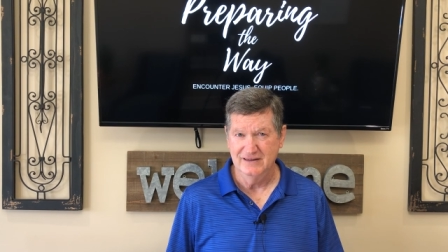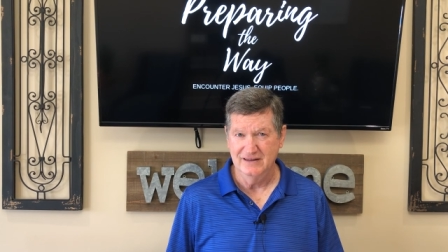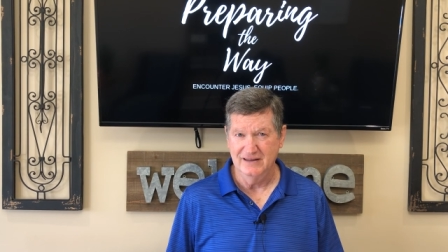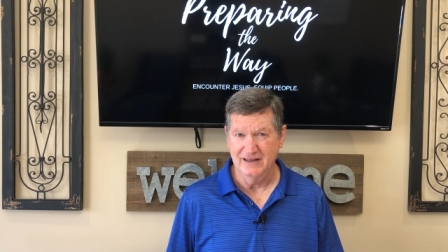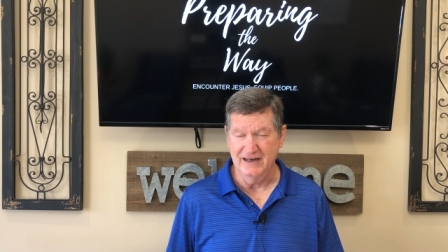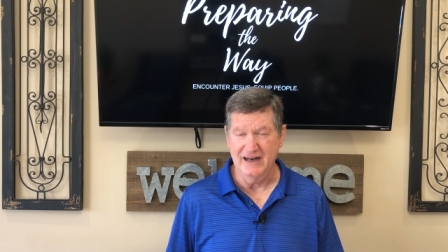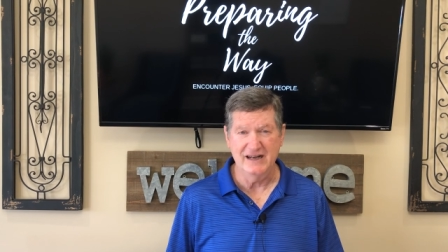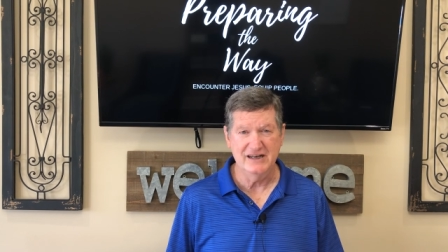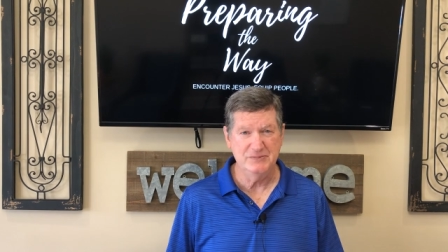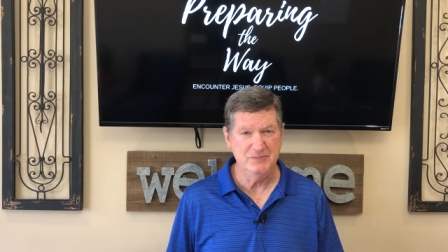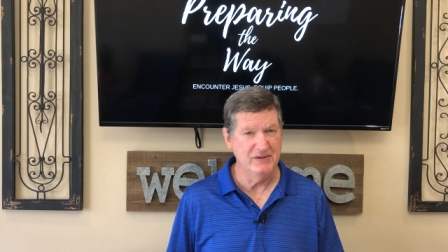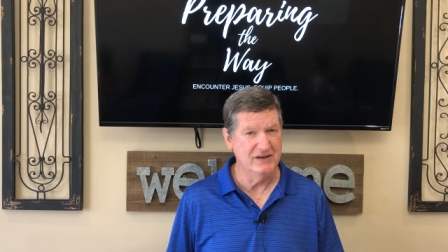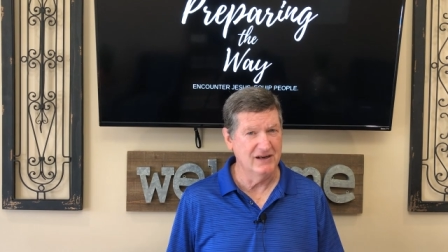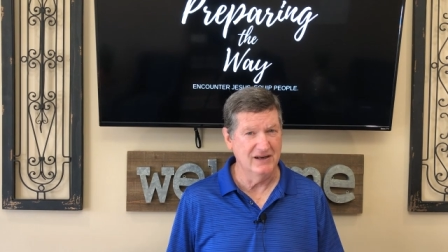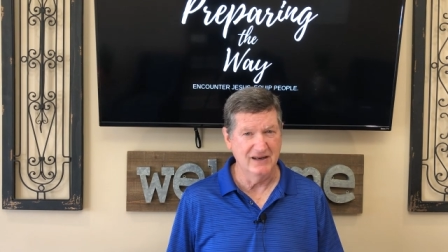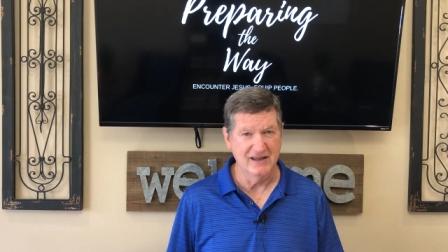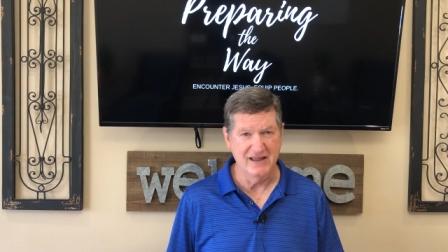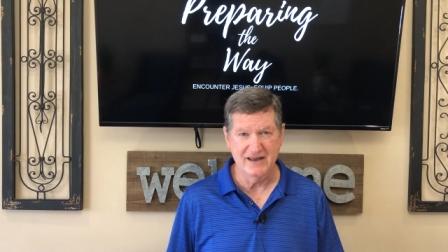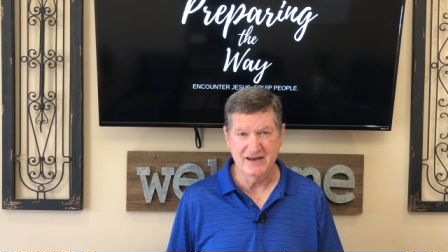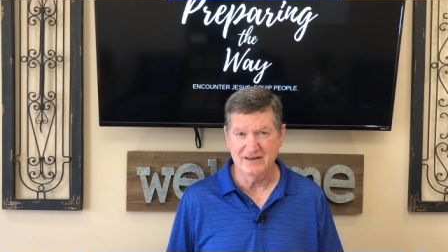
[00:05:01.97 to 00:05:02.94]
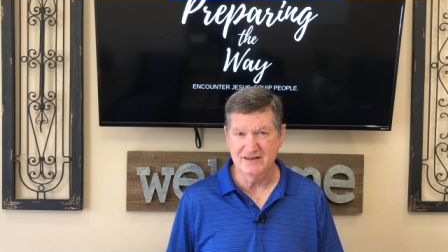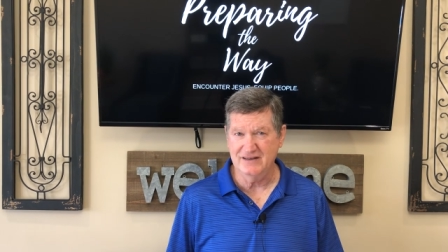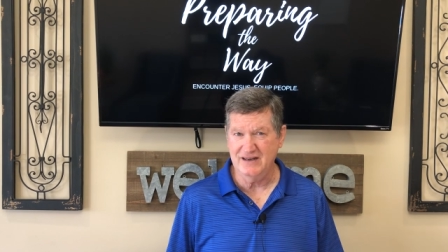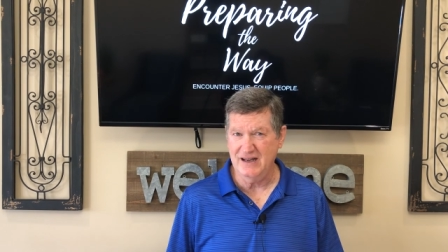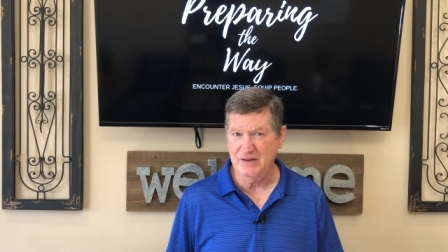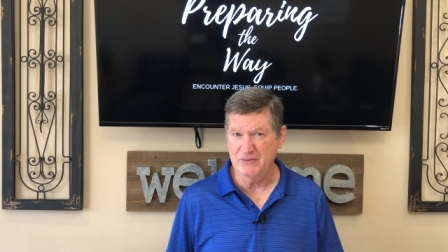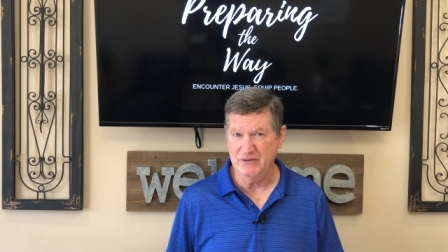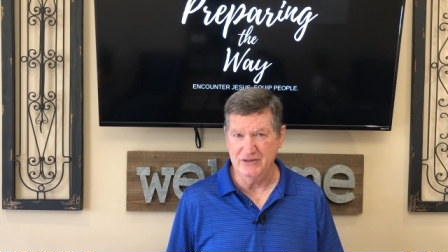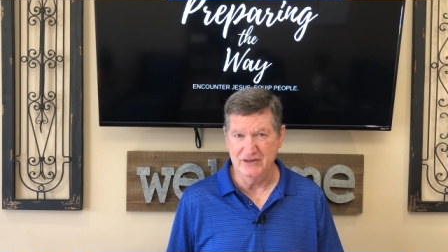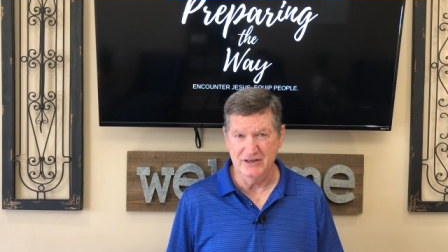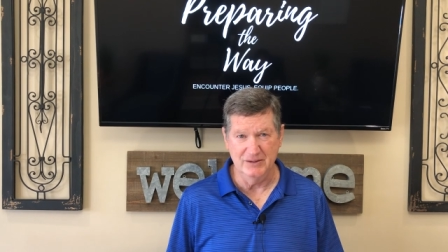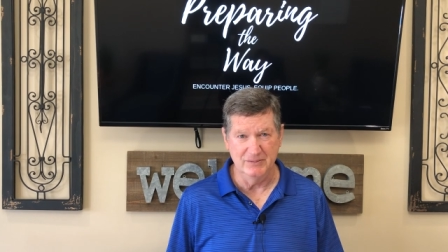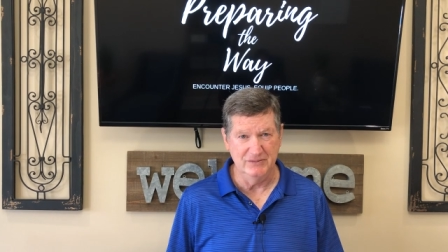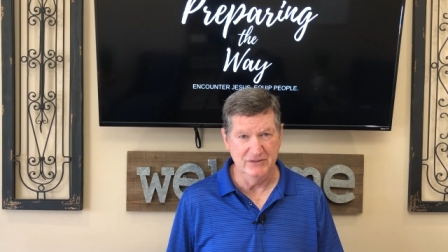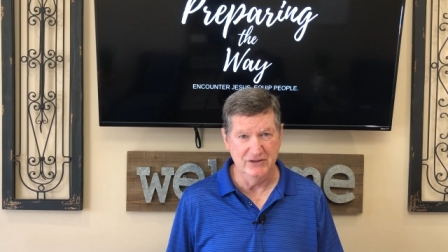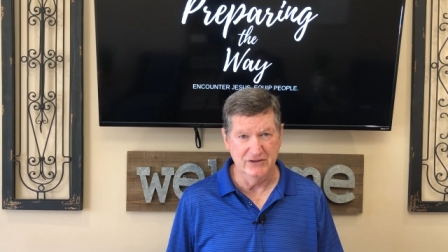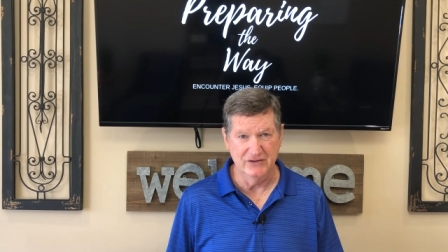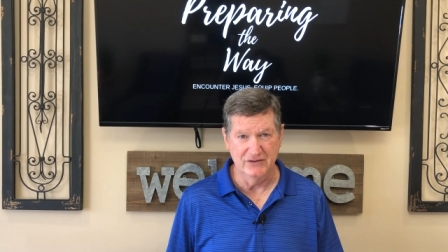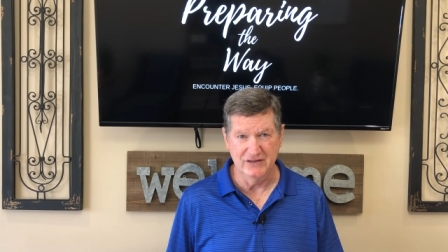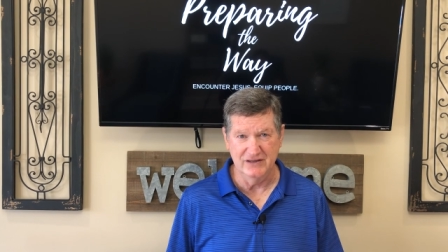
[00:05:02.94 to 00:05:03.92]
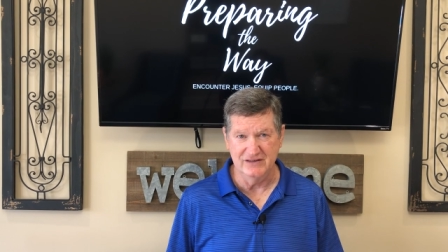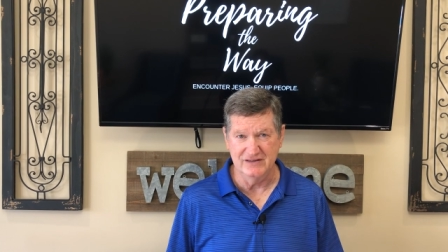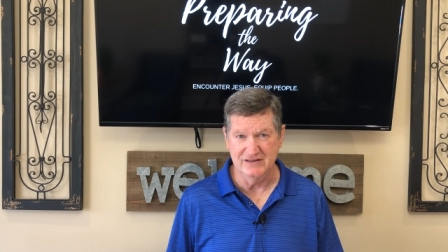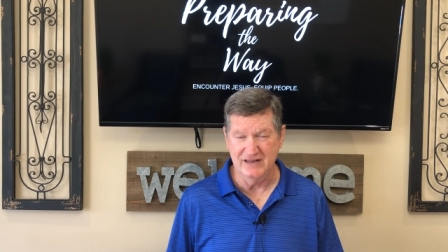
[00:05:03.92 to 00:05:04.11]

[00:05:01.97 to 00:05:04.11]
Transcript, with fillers: And I spend a lot of time with him during these